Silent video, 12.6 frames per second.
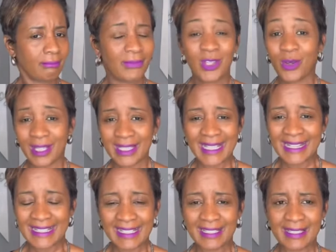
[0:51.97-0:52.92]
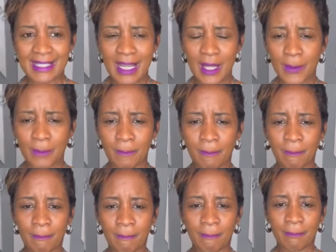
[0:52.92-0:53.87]
You can cancel anytime,
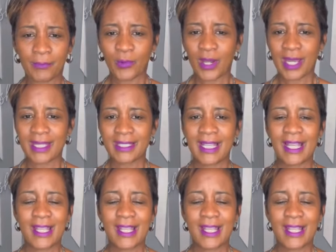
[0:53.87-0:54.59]
right?